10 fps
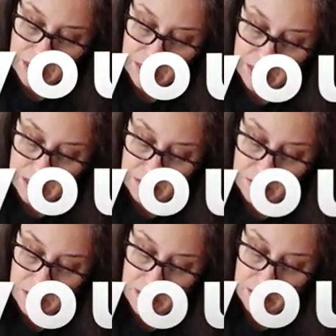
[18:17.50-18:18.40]
in
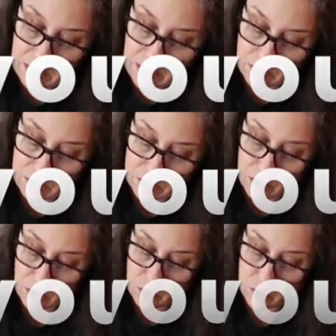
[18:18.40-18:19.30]
Keith Haring's
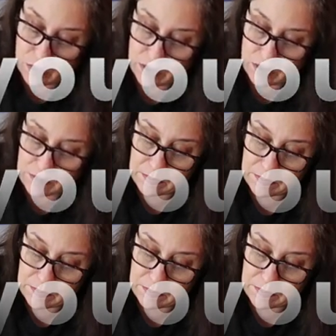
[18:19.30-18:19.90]
artwork.